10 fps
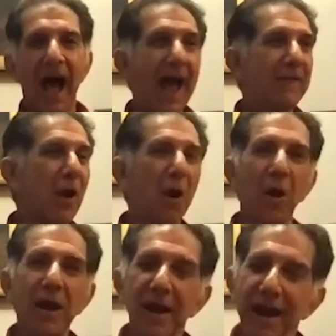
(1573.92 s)
I have not
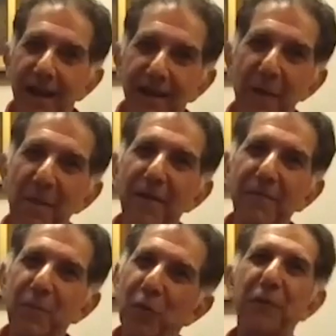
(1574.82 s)
only read them, I
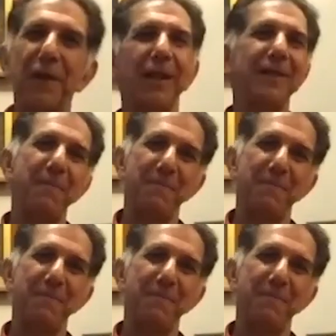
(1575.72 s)
have proofread